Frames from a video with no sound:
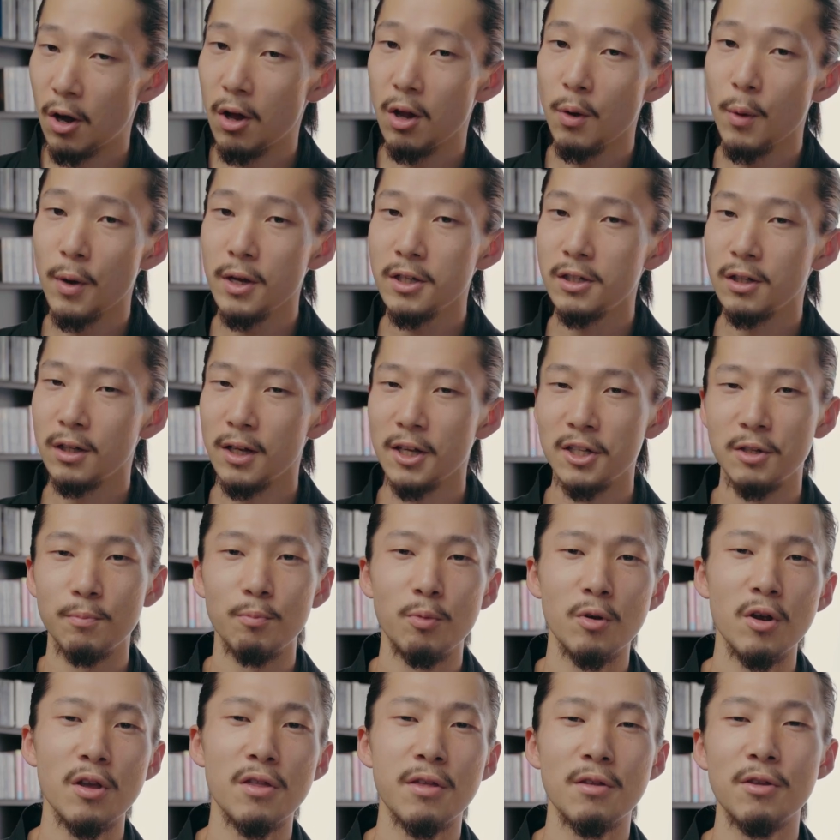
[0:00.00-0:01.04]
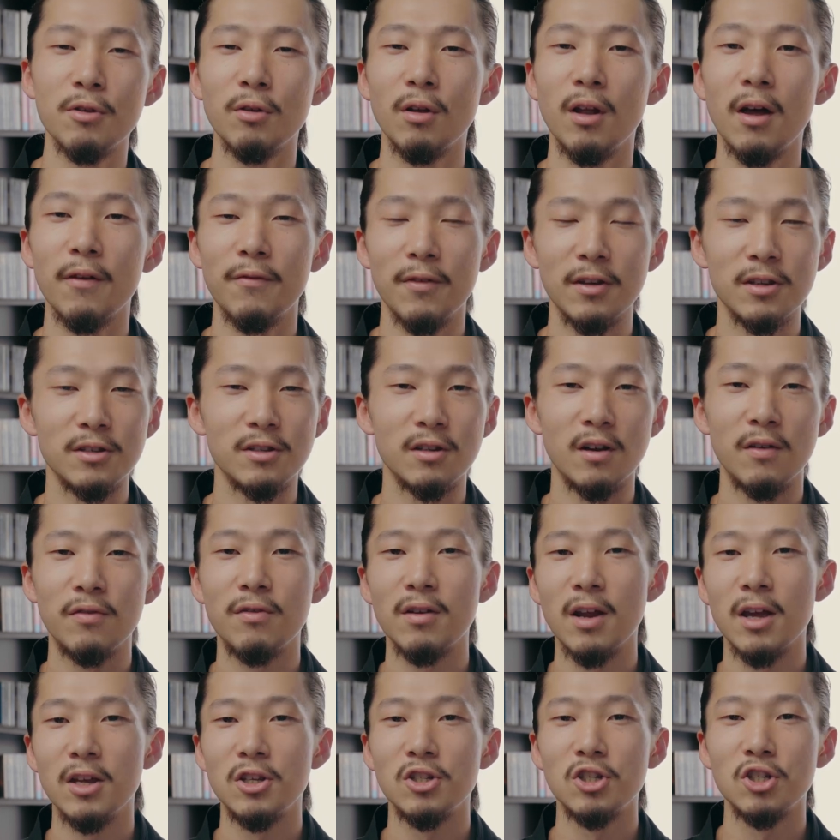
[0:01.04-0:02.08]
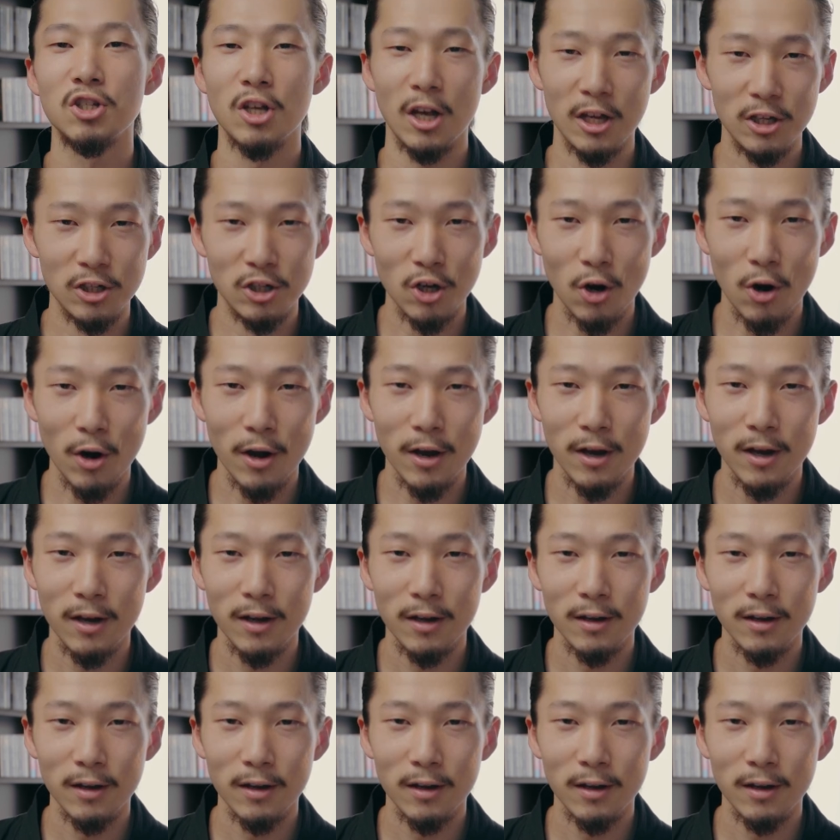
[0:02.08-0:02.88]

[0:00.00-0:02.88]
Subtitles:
always, let's breathe a new life into the footage. Enjoy.